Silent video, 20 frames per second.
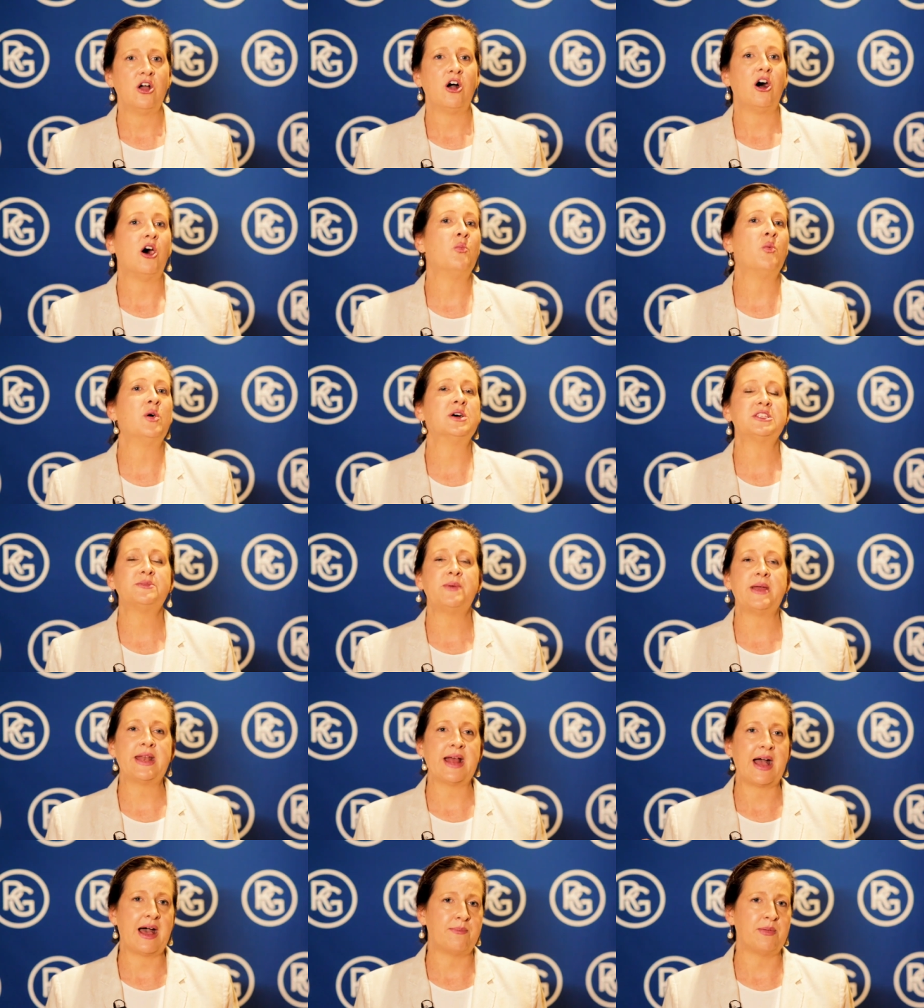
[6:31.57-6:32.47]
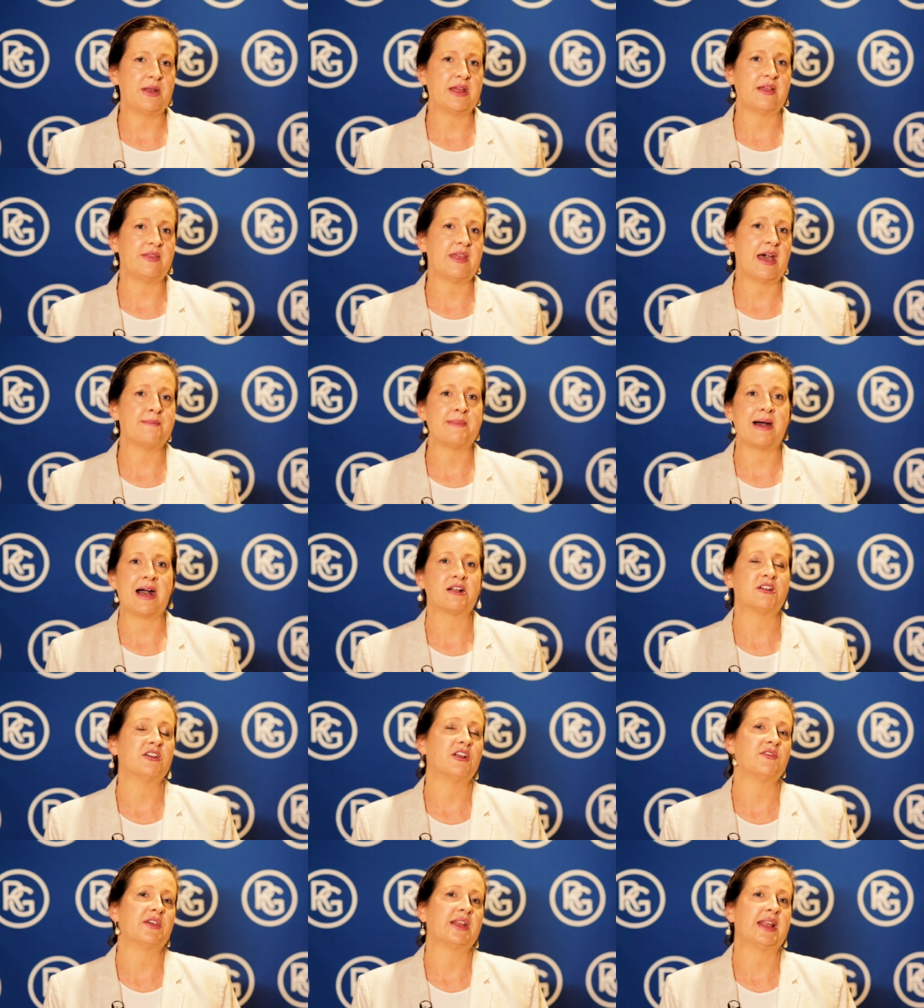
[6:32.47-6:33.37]
on what's been happening in that
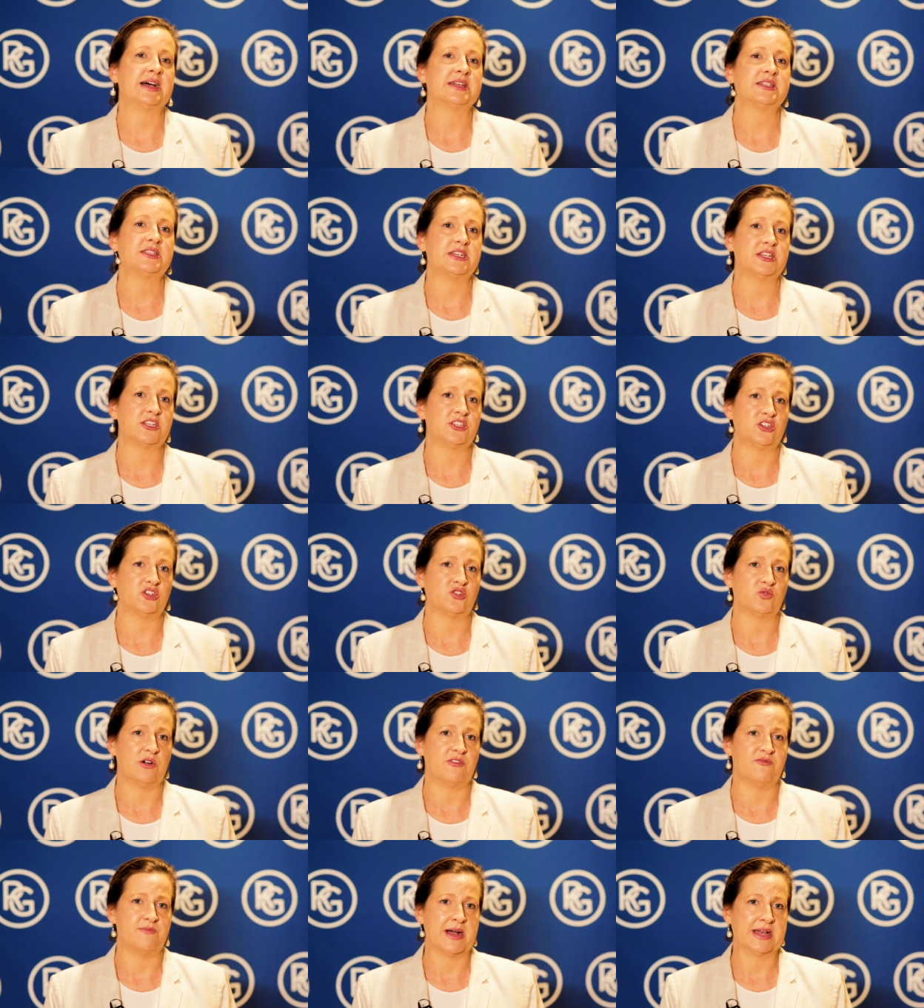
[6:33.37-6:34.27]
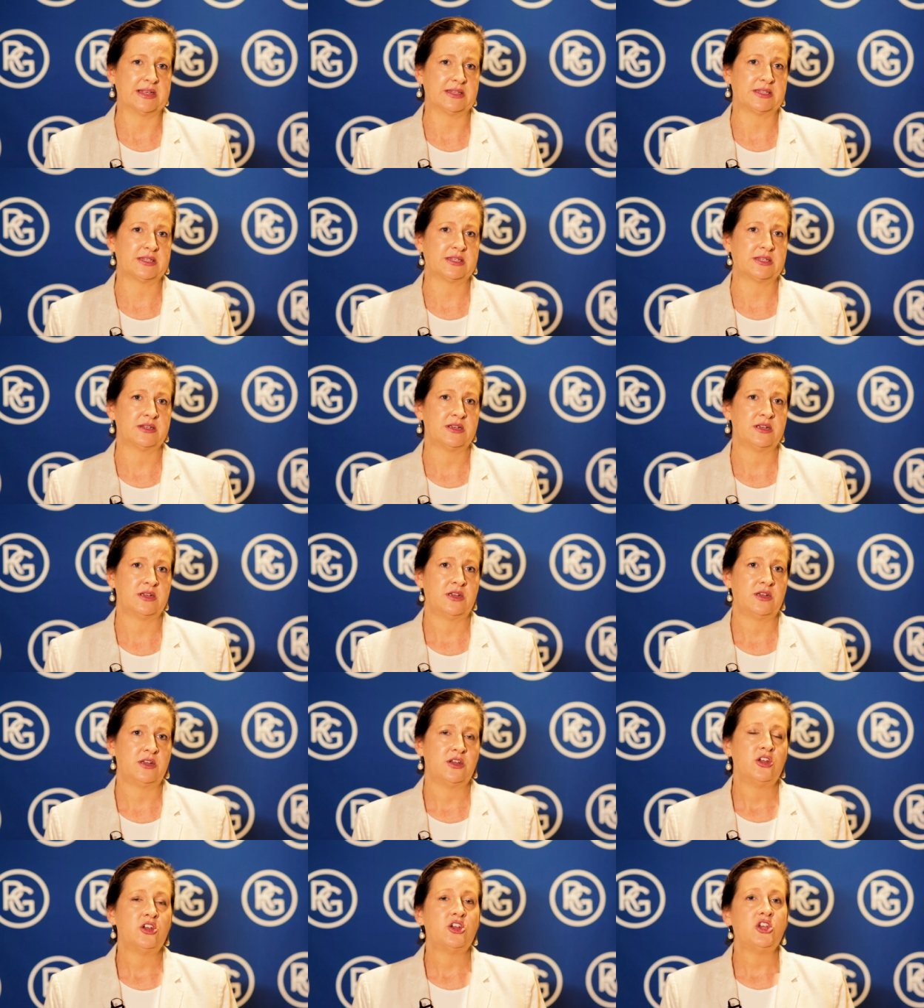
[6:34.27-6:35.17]
market over the last six to 12 months.
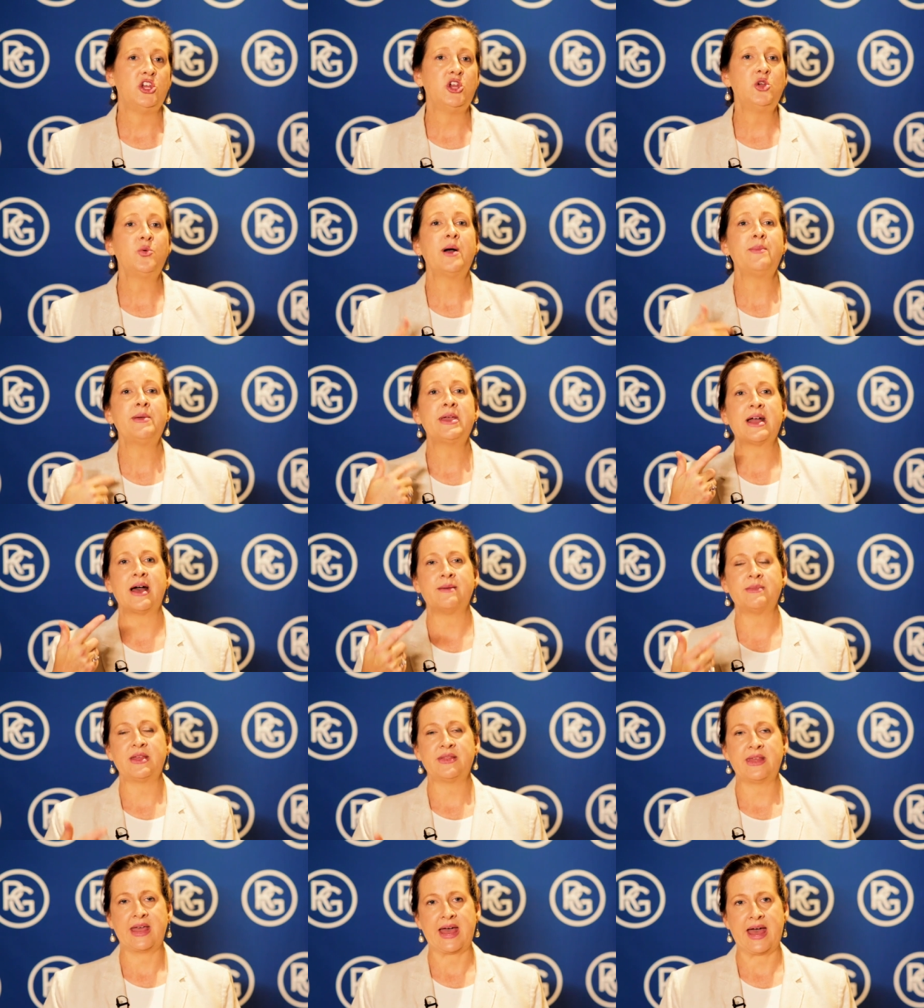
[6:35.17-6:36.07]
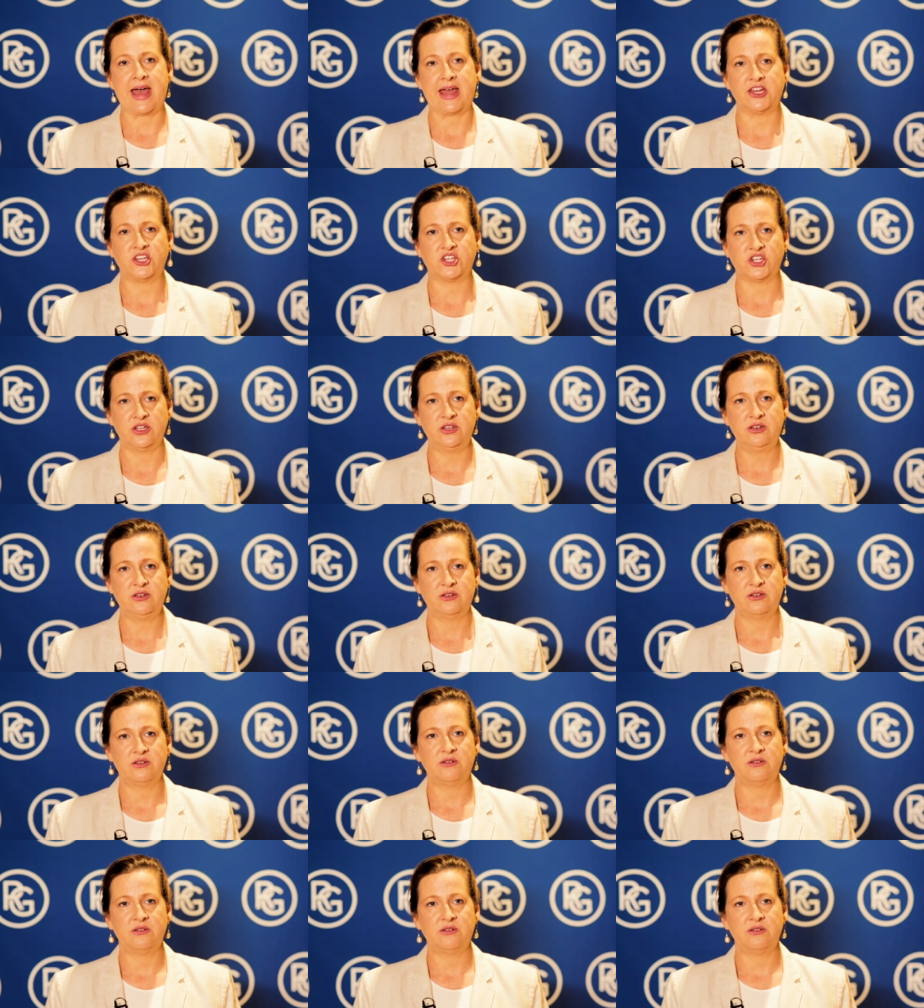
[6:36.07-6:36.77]
You are becoming their agent